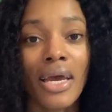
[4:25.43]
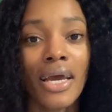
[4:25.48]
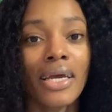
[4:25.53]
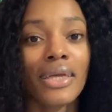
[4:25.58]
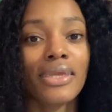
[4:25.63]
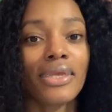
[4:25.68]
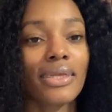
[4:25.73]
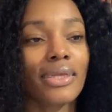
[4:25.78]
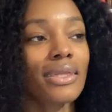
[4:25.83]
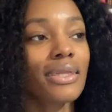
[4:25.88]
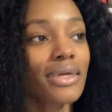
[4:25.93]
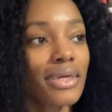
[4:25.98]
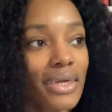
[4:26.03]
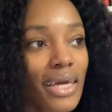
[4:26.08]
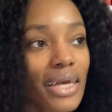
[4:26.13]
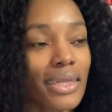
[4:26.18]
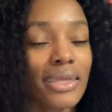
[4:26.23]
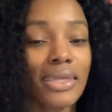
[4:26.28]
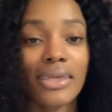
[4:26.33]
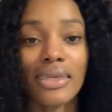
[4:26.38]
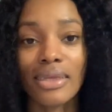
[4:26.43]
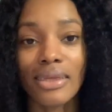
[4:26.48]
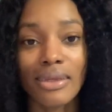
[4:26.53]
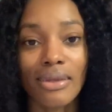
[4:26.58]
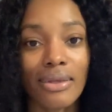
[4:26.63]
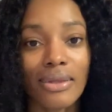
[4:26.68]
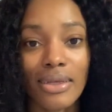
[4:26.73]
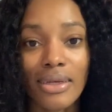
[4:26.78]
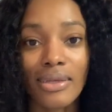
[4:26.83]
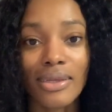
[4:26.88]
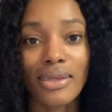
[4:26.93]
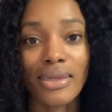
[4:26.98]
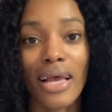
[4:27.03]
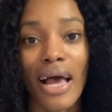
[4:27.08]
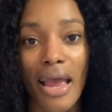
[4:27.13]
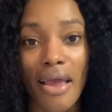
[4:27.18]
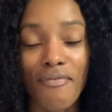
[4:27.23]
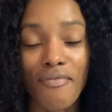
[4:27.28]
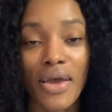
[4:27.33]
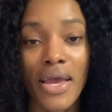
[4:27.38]
to look at this this
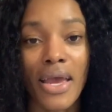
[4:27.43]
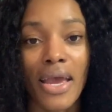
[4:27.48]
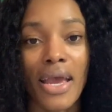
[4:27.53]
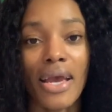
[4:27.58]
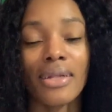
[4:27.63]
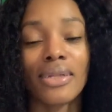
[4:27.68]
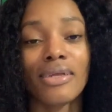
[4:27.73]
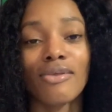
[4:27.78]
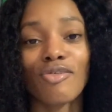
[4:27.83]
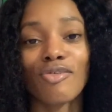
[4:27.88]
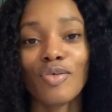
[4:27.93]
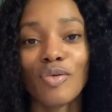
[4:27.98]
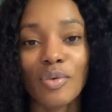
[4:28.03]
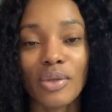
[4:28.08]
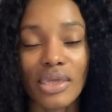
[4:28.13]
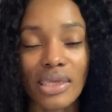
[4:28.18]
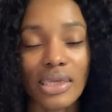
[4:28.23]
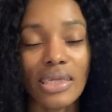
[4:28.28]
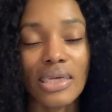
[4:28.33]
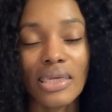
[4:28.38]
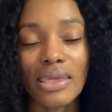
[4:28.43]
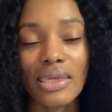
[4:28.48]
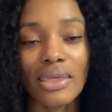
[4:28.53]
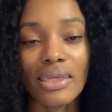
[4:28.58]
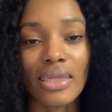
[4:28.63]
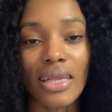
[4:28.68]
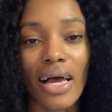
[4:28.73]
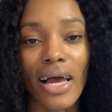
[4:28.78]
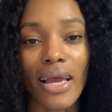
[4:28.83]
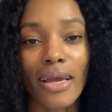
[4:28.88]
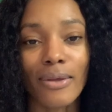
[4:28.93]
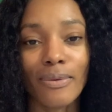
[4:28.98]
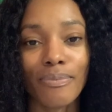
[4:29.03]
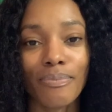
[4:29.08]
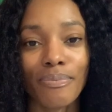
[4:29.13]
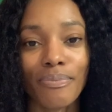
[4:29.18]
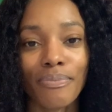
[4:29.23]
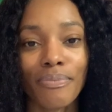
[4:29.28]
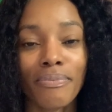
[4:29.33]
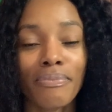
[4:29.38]
life and this new season like
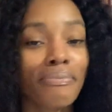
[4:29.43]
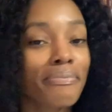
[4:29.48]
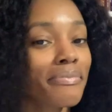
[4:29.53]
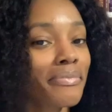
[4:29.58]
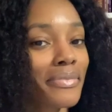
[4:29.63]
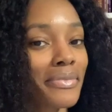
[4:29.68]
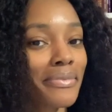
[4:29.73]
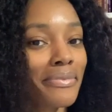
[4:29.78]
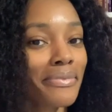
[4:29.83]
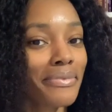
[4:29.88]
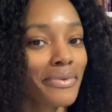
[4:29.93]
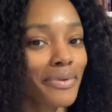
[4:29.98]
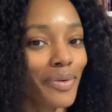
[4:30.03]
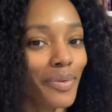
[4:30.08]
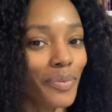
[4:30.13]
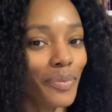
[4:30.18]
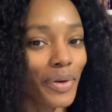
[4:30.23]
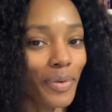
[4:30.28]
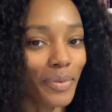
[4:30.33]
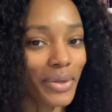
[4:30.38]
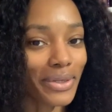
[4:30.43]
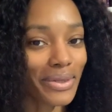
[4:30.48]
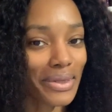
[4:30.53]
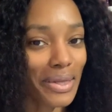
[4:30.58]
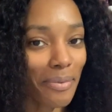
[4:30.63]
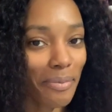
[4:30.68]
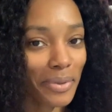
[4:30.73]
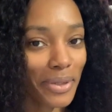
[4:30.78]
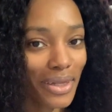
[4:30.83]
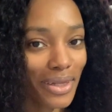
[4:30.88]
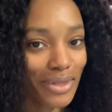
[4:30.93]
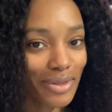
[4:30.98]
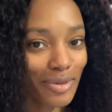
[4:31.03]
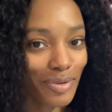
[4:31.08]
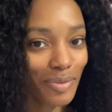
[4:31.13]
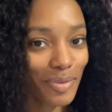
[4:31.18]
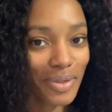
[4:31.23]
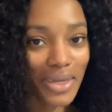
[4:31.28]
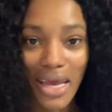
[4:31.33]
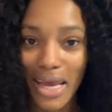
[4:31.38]
what we stepping
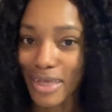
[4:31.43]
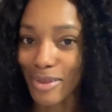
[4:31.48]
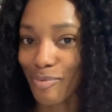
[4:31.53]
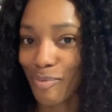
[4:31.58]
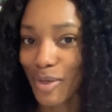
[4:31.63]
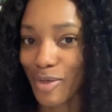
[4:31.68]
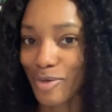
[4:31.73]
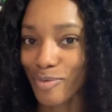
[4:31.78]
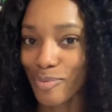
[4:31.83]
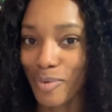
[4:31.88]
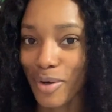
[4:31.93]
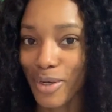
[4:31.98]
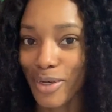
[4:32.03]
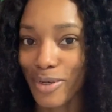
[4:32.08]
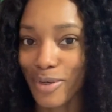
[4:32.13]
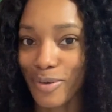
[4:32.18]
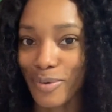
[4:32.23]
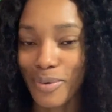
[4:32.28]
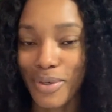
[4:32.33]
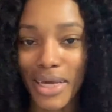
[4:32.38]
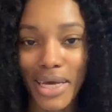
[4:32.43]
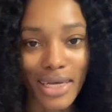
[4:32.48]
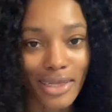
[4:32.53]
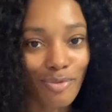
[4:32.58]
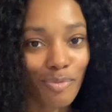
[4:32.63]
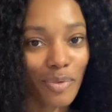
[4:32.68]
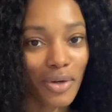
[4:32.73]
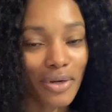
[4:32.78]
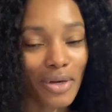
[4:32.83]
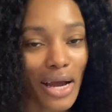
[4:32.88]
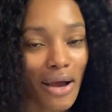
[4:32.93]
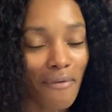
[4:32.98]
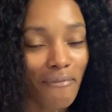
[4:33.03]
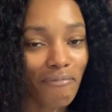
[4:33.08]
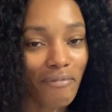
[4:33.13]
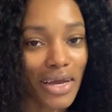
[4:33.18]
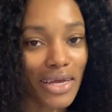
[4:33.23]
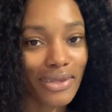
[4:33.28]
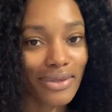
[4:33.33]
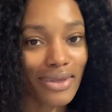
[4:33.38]
into next, what you want to do next, where our
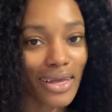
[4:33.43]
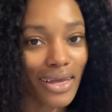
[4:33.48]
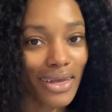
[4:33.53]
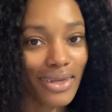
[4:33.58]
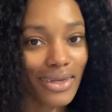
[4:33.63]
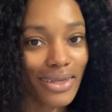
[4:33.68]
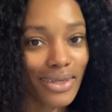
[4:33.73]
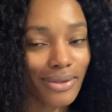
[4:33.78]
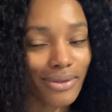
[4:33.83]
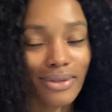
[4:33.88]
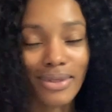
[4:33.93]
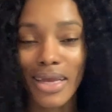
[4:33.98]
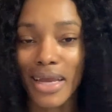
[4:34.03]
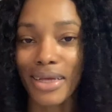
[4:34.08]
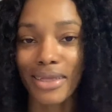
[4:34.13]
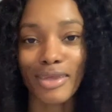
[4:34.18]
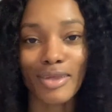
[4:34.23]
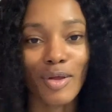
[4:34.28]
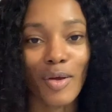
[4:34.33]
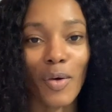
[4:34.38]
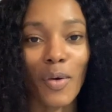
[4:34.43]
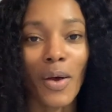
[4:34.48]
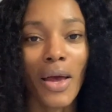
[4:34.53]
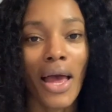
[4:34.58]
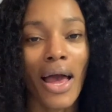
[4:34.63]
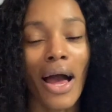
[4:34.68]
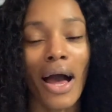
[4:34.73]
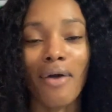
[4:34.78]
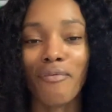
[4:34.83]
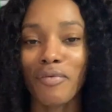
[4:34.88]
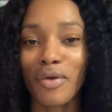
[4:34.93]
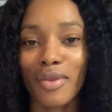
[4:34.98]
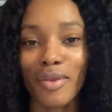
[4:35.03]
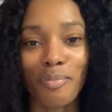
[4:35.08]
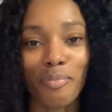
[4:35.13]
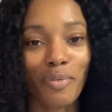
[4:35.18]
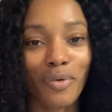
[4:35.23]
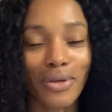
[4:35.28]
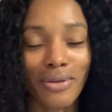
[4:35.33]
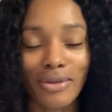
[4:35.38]
faith taking us next. So I feel the
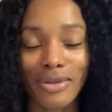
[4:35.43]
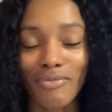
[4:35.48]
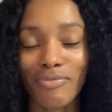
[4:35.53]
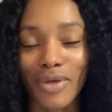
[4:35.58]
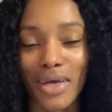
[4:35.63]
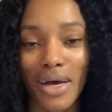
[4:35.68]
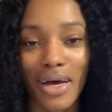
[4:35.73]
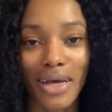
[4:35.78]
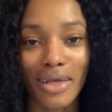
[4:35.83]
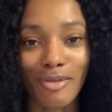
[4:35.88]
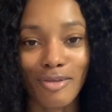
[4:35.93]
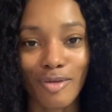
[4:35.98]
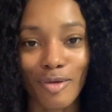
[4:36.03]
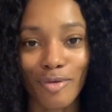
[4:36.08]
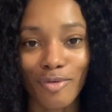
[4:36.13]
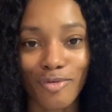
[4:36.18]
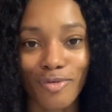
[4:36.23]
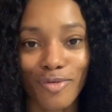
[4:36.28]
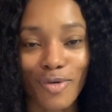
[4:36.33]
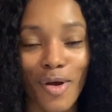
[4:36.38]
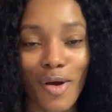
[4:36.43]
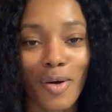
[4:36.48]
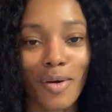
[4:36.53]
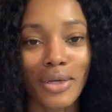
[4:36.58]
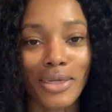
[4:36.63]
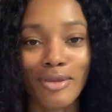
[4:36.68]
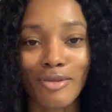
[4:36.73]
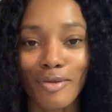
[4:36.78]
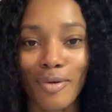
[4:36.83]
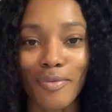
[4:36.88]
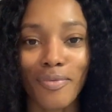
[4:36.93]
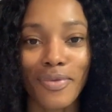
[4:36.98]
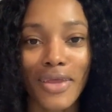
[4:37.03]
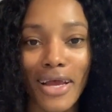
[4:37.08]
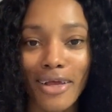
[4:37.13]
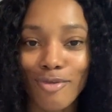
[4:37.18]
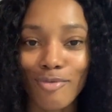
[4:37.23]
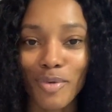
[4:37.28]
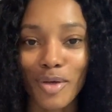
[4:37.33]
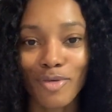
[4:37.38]
presence of God so strong. And so
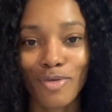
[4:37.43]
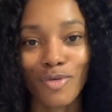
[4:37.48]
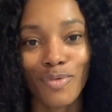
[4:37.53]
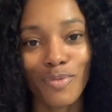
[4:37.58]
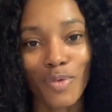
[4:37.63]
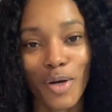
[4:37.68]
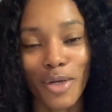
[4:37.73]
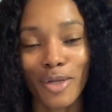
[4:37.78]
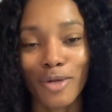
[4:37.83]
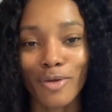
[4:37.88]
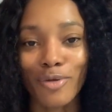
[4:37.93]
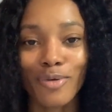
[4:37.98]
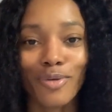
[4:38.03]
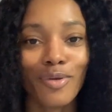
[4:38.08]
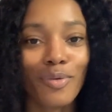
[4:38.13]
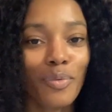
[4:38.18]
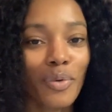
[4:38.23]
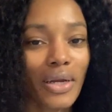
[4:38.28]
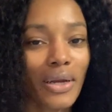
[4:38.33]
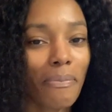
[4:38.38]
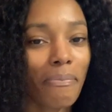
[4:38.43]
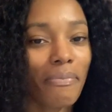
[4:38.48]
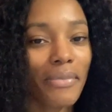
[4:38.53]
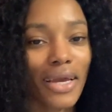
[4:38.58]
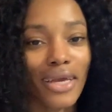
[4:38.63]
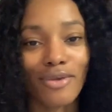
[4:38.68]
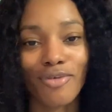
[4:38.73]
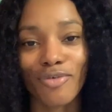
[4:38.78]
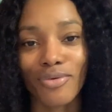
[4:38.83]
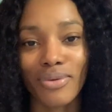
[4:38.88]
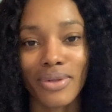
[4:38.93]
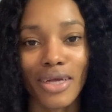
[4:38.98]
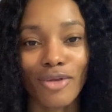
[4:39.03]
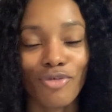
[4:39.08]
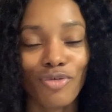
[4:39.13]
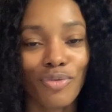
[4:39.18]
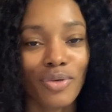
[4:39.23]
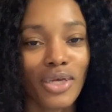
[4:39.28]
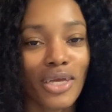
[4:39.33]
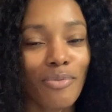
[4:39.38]
that's what you want to do. You want to make sure
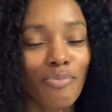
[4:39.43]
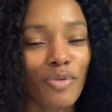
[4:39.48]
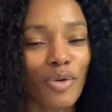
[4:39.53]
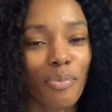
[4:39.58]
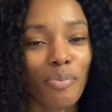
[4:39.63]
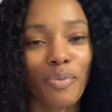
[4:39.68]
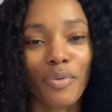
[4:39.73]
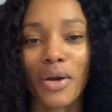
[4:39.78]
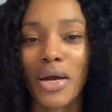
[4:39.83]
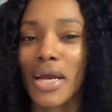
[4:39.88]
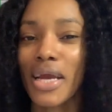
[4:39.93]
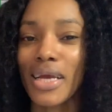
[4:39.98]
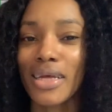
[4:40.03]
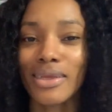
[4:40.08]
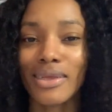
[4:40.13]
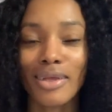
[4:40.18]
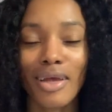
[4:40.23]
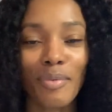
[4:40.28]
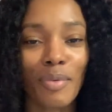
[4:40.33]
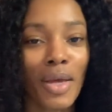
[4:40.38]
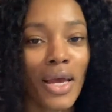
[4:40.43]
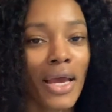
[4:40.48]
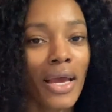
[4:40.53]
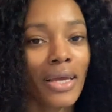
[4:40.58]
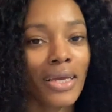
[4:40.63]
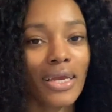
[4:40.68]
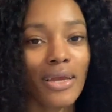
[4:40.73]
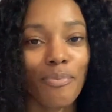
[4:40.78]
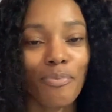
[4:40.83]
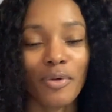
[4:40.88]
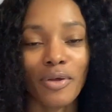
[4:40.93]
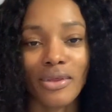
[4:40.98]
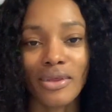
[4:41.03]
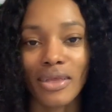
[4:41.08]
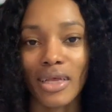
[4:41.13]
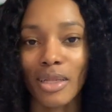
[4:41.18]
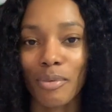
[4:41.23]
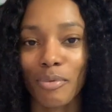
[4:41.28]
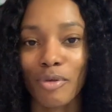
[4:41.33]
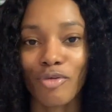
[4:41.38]
that you keep your praise up, keep your
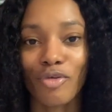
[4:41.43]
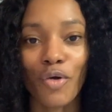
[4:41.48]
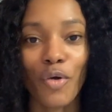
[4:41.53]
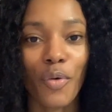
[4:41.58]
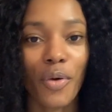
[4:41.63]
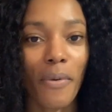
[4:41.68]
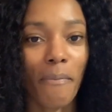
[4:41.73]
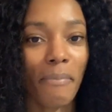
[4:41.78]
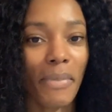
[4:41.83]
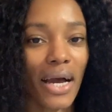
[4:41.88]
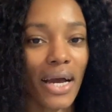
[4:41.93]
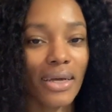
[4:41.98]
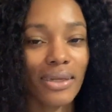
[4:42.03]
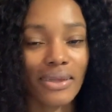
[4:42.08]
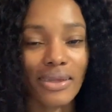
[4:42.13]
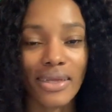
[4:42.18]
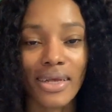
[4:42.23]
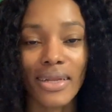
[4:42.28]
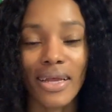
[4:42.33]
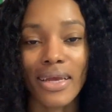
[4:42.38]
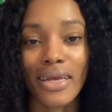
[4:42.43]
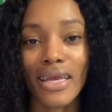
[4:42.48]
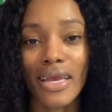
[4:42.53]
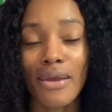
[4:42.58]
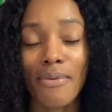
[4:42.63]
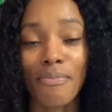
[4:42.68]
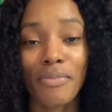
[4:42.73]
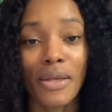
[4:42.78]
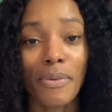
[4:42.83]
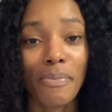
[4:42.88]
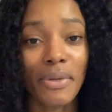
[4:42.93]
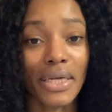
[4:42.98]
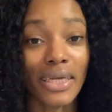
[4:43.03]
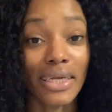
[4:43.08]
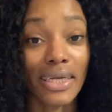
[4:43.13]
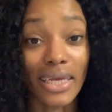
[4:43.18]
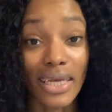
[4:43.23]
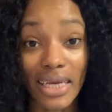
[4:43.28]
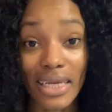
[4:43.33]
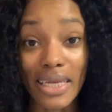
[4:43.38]
celebratory mindset, and keep the
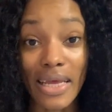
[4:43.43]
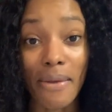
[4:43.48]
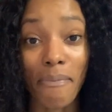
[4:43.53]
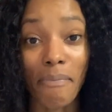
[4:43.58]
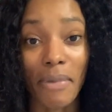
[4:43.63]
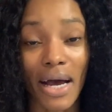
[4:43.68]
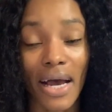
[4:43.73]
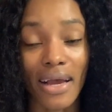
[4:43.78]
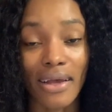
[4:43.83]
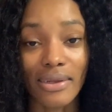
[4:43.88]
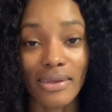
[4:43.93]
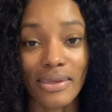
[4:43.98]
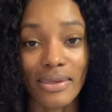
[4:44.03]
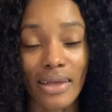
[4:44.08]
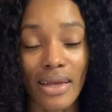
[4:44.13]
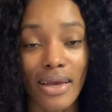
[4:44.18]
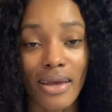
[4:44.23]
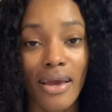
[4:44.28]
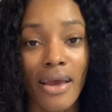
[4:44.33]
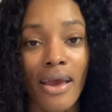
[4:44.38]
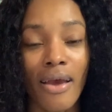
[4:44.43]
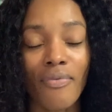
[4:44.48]
beginning mindset.